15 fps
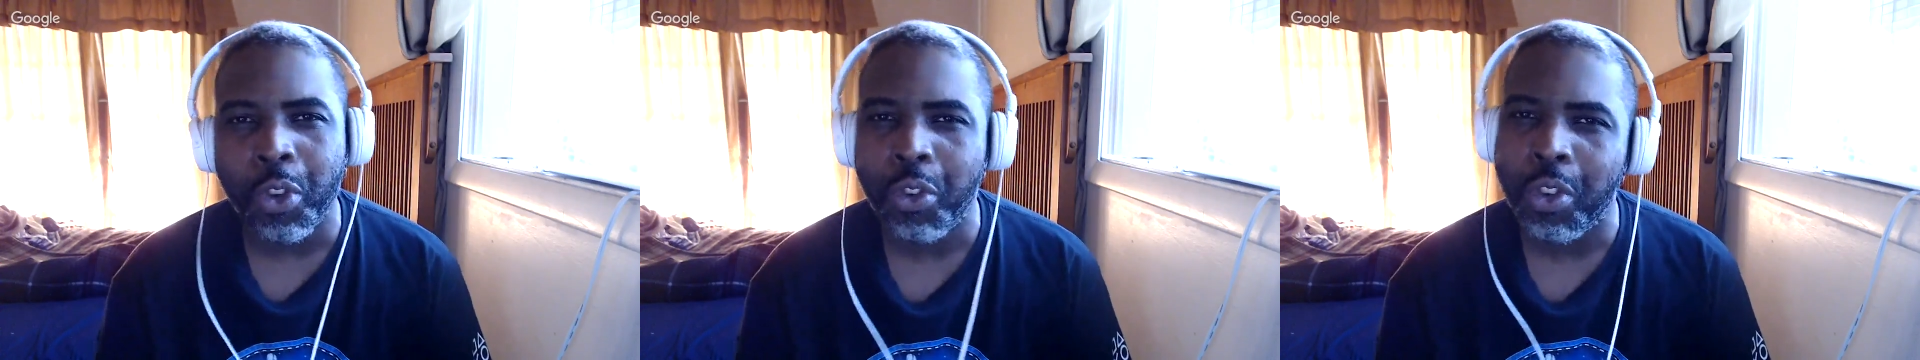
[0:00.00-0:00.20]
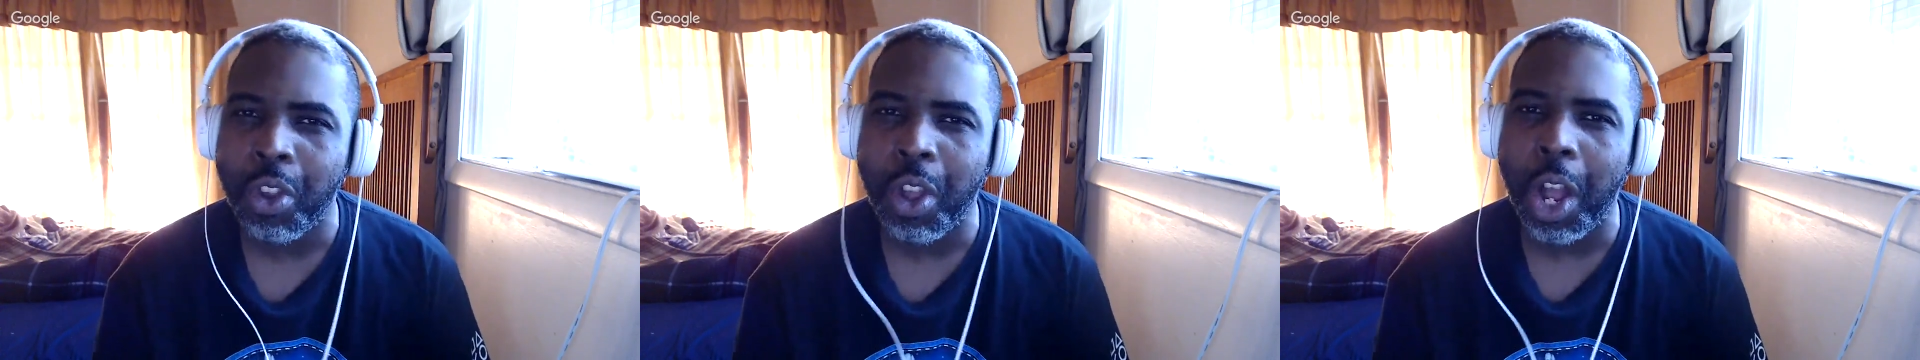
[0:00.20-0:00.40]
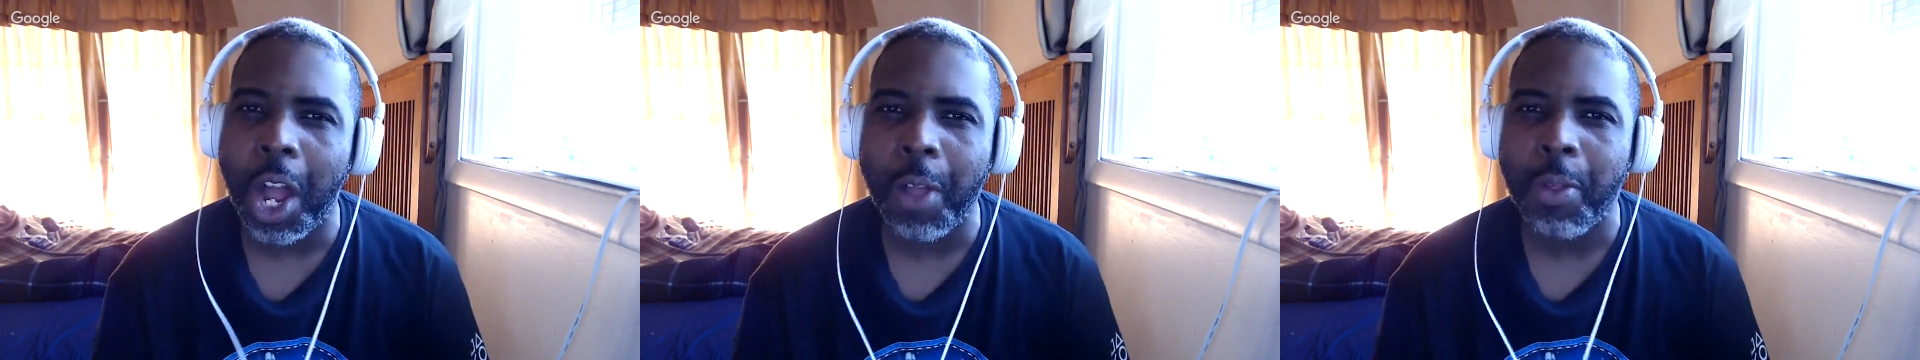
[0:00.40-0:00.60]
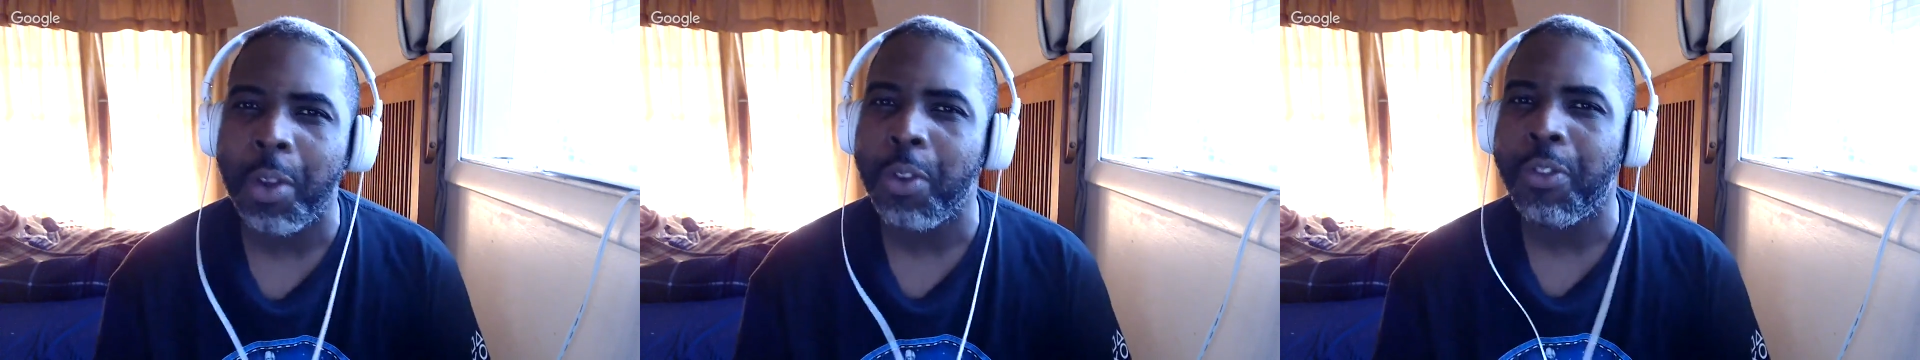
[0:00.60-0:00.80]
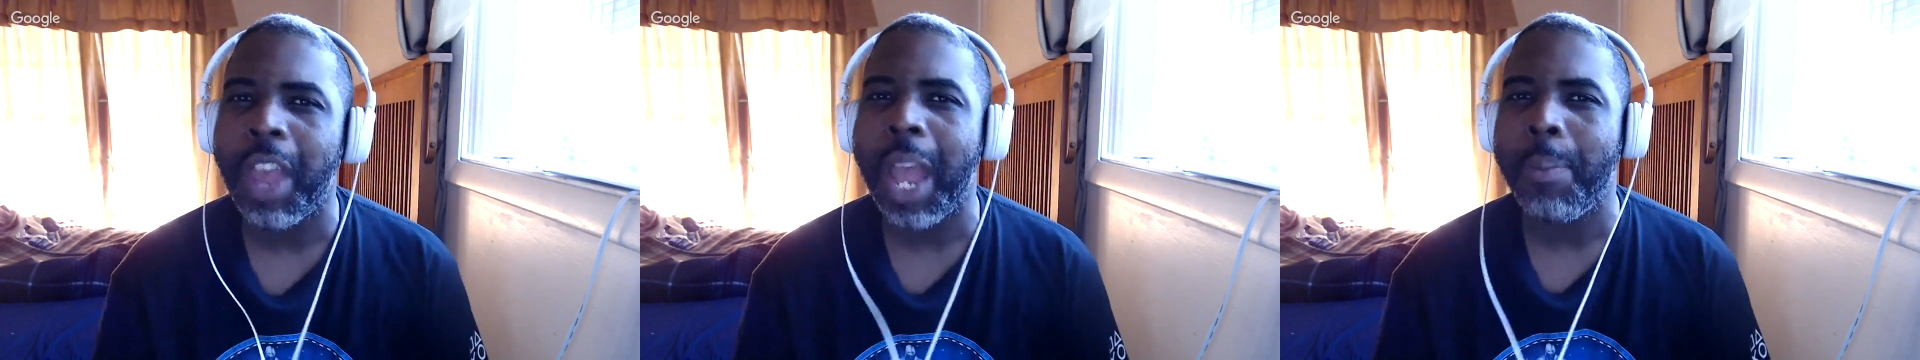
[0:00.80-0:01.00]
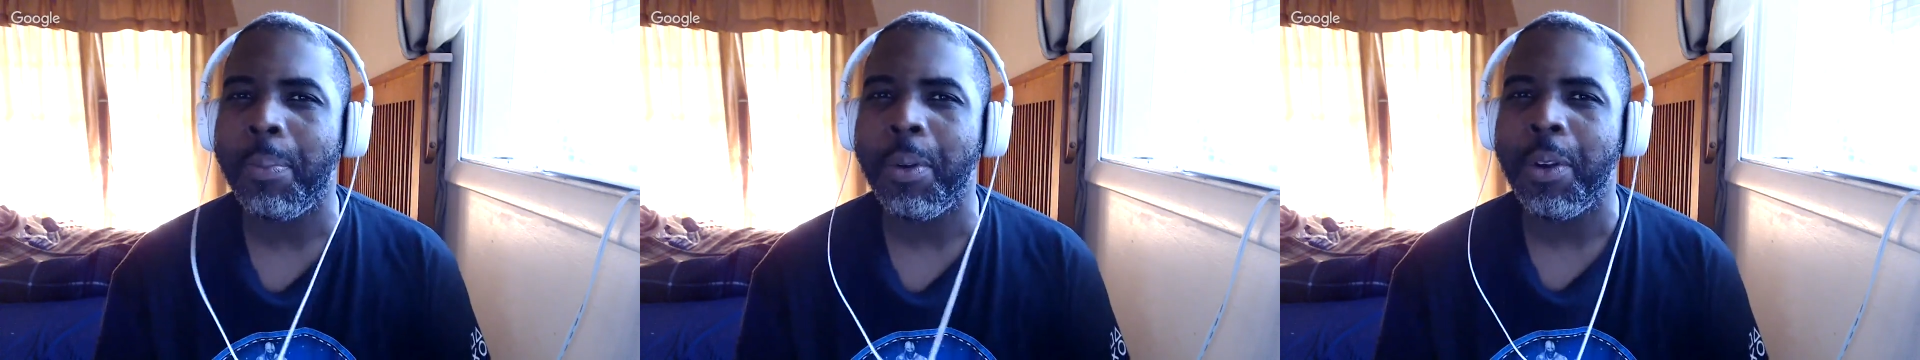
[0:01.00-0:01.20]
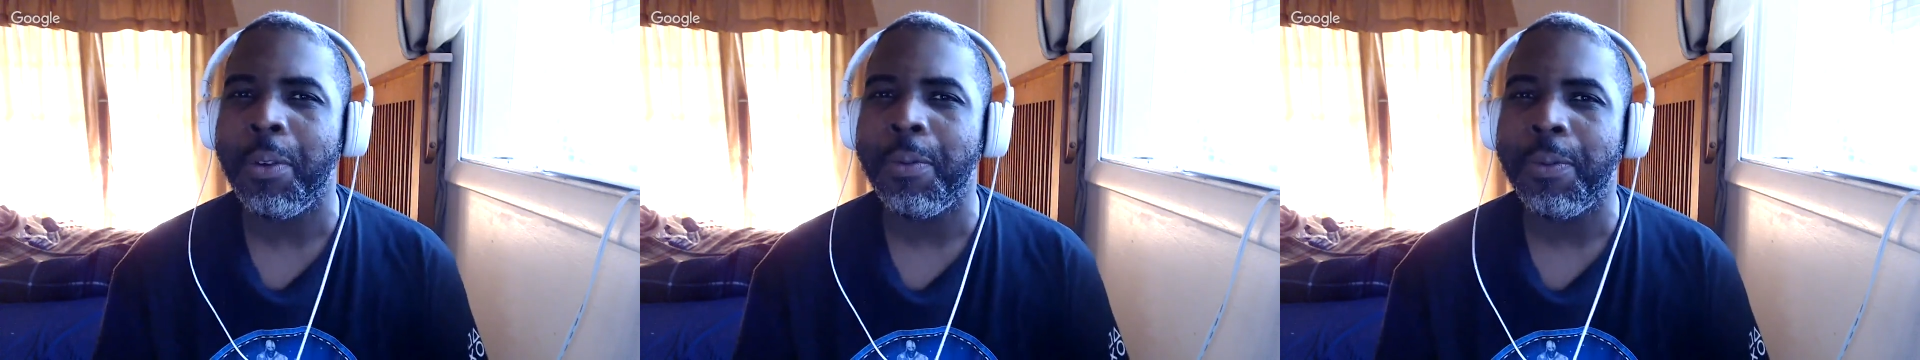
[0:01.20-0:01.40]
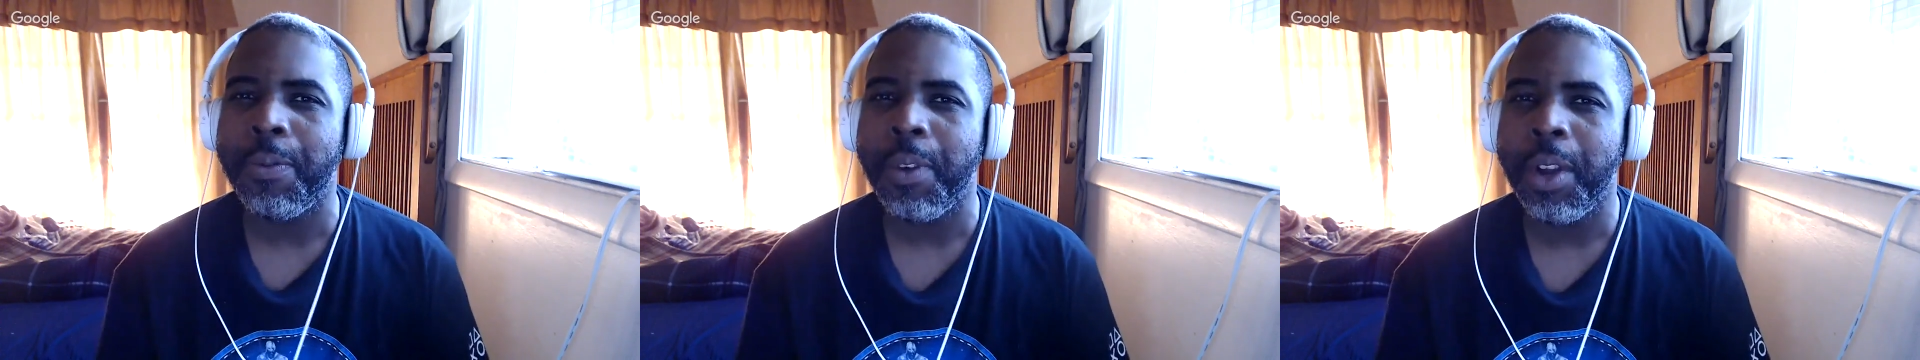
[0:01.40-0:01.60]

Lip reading: into other type of,